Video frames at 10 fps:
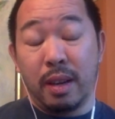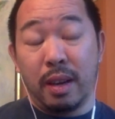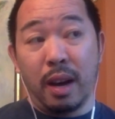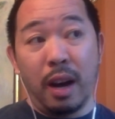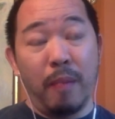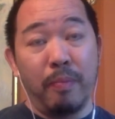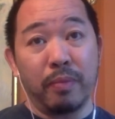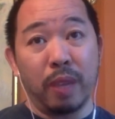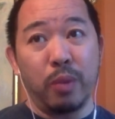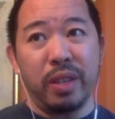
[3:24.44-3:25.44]

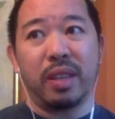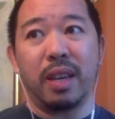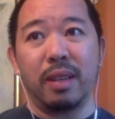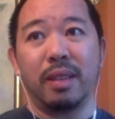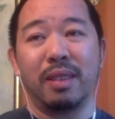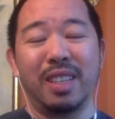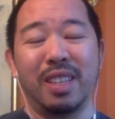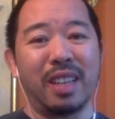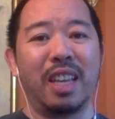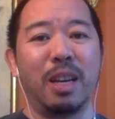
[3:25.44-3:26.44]
And we think
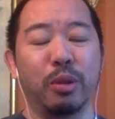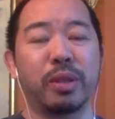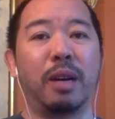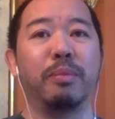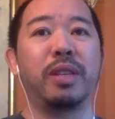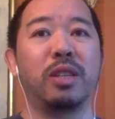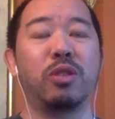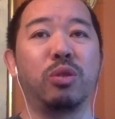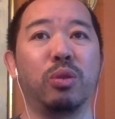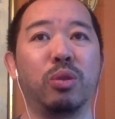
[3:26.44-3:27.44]
this enables companies
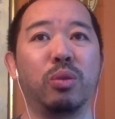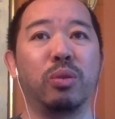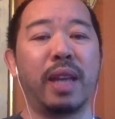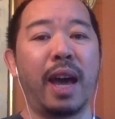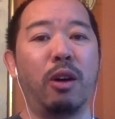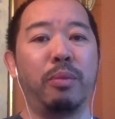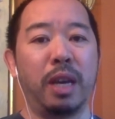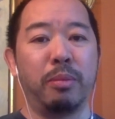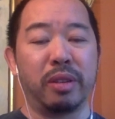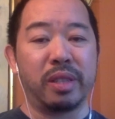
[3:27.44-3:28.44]
to now
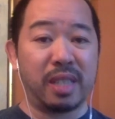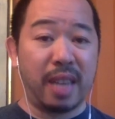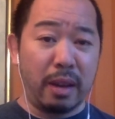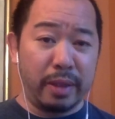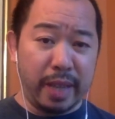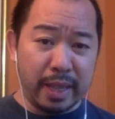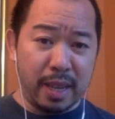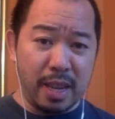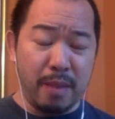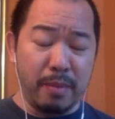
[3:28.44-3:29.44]
be able to scale their
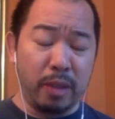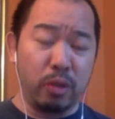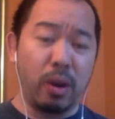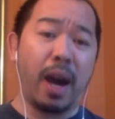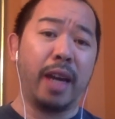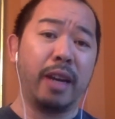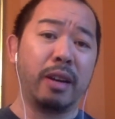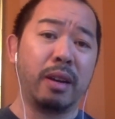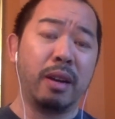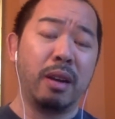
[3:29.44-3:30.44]
team and to
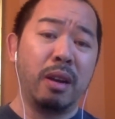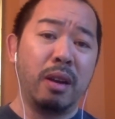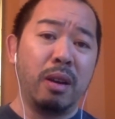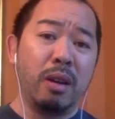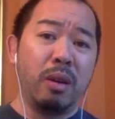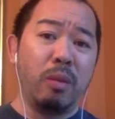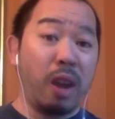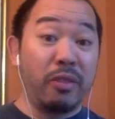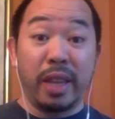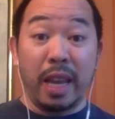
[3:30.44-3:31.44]
hire
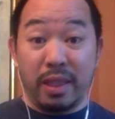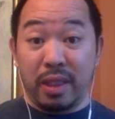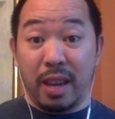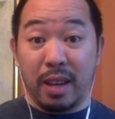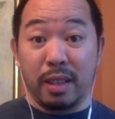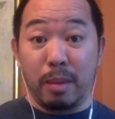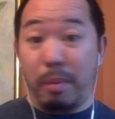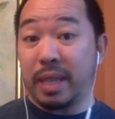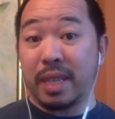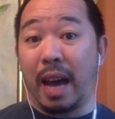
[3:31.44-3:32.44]
wherever they think the
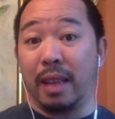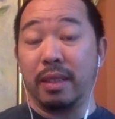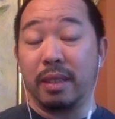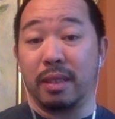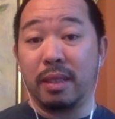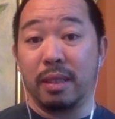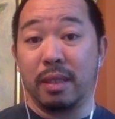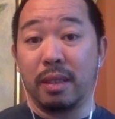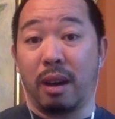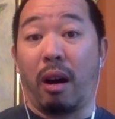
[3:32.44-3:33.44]
best talent
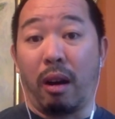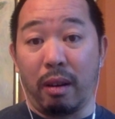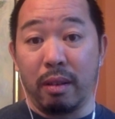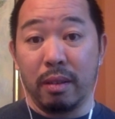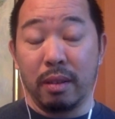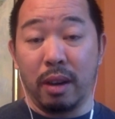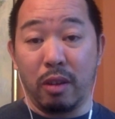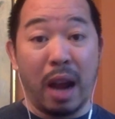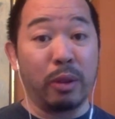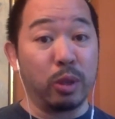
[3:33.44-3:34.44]
are
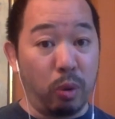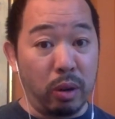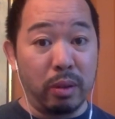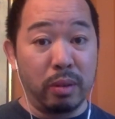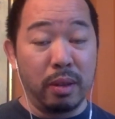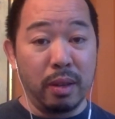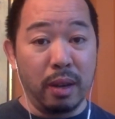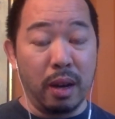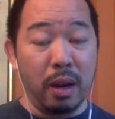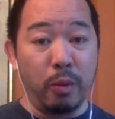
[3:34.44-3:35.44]
around the world
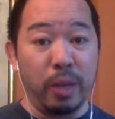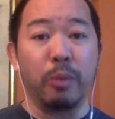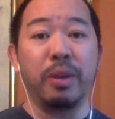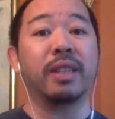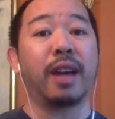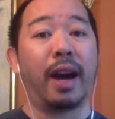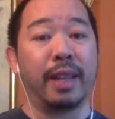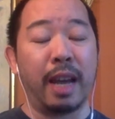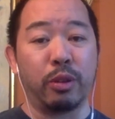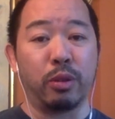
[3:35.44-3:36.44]
without being tied
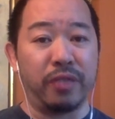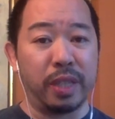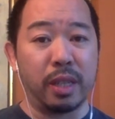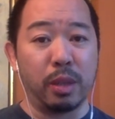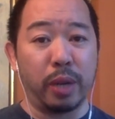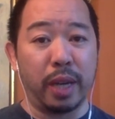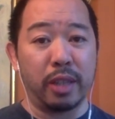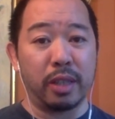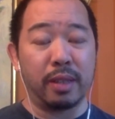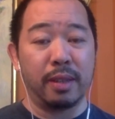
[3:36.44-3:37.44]
down to a physical location.